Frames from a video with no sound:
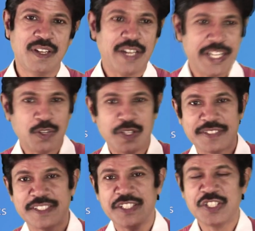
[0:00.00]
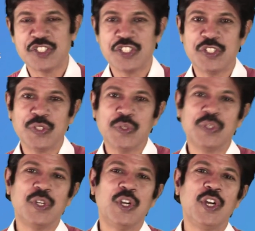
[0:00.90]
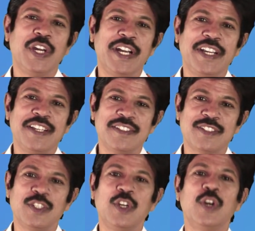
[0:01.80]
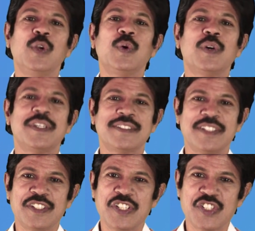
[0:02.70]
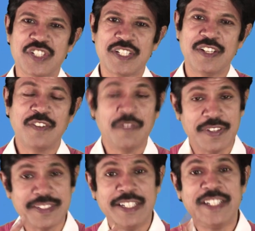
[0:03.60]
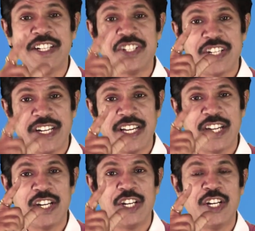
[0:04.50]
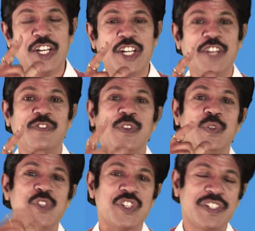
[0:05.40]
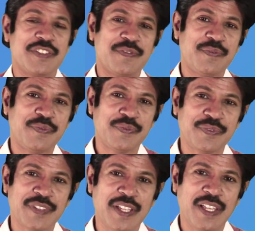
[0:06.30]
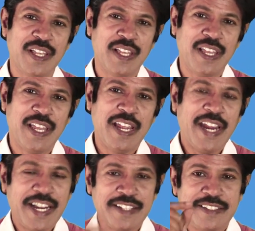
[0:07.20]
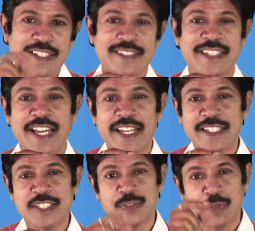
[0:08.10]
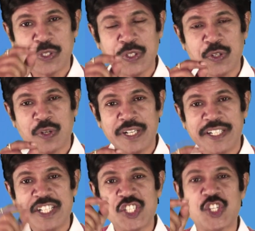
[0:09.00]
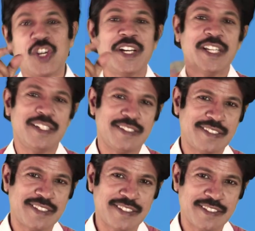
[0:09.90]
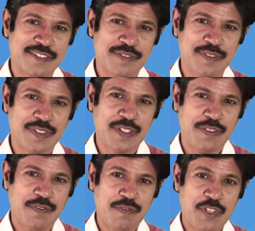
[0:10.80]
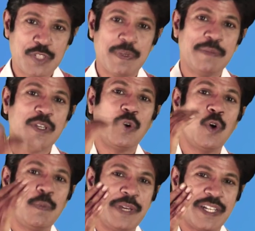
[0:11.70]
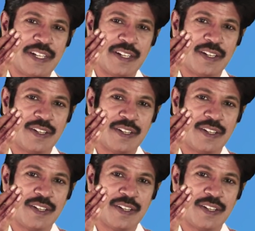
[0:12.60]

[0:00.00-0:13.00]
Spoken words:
high concentration to it is low concentration, facilitated diffusion. And these carriers, what do you call it, channels, which may be open